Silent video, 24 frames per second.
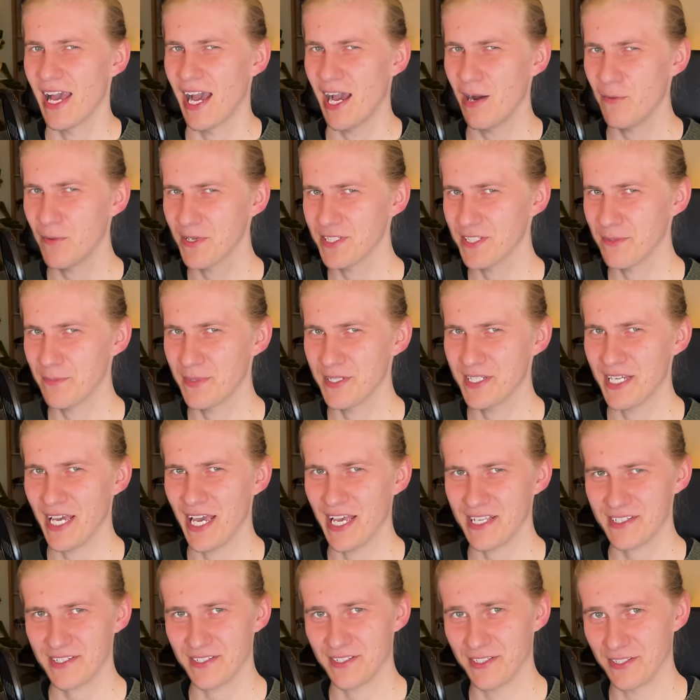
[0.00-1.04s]
I was a bit
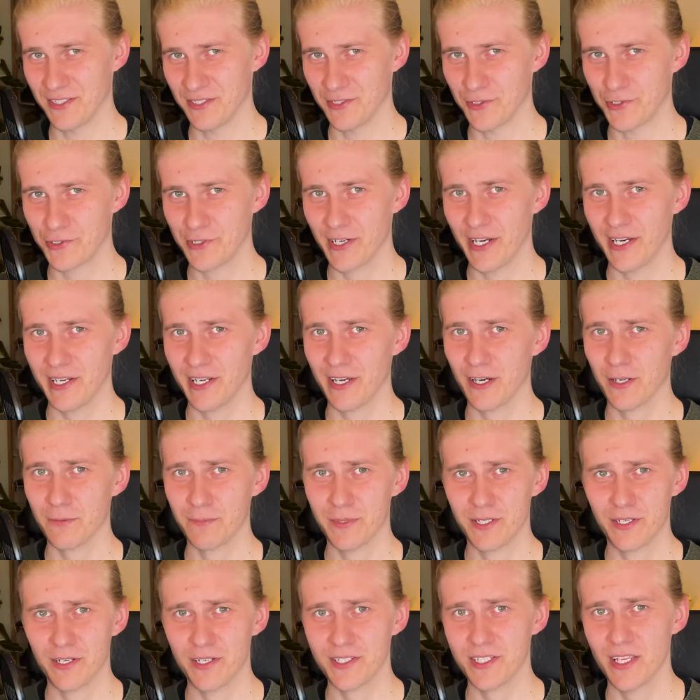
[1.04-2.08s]
hesitant to try it out
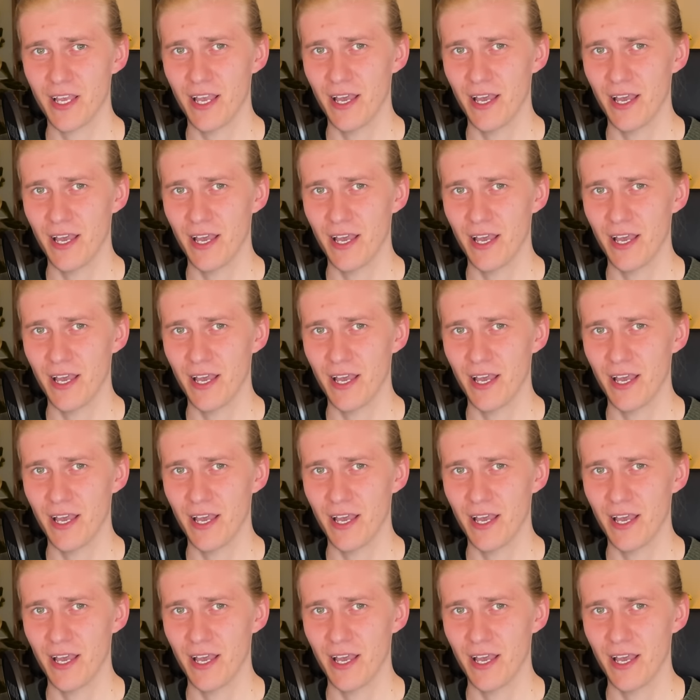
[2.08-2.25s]
because